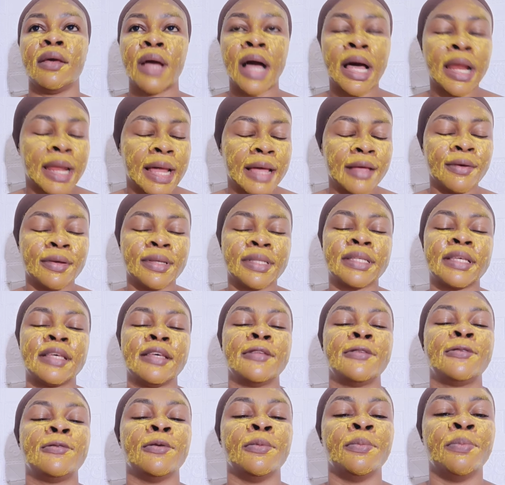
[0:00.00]
allow your
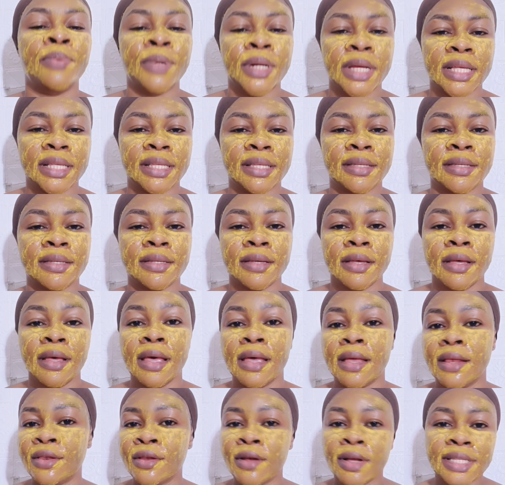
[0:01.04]
skin to breathe
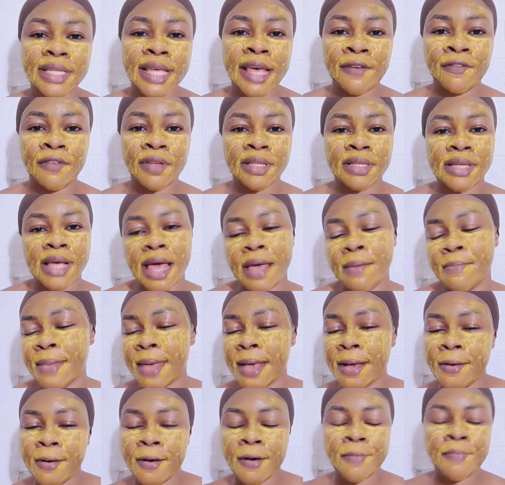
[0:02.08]
not every time
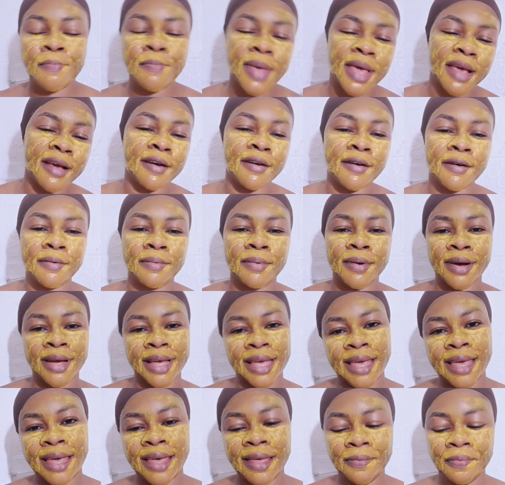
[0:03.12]
makeup makeup
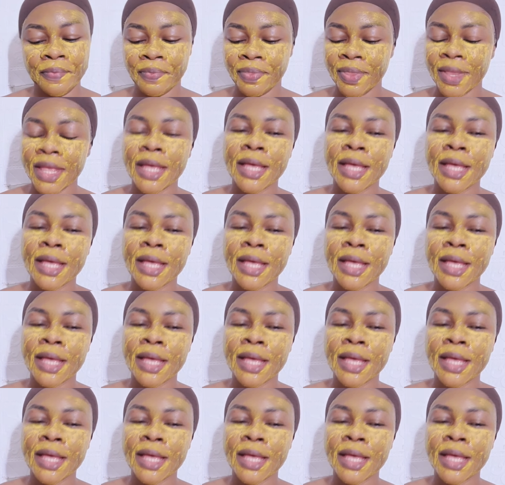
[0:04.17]
okay